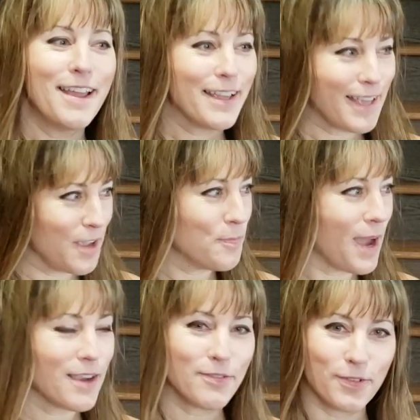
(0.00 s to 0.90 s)
came
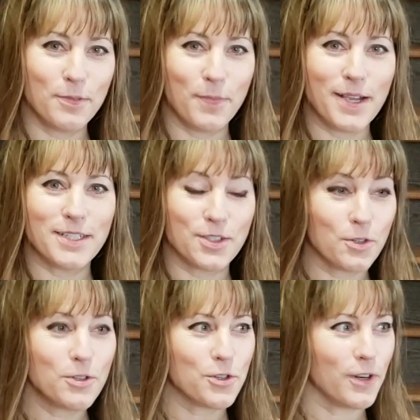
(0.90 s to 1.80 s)
back from my
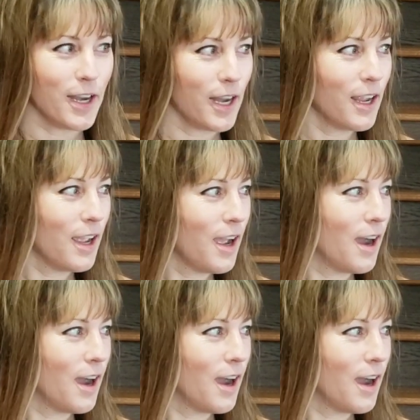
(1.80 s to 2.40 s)
surgery,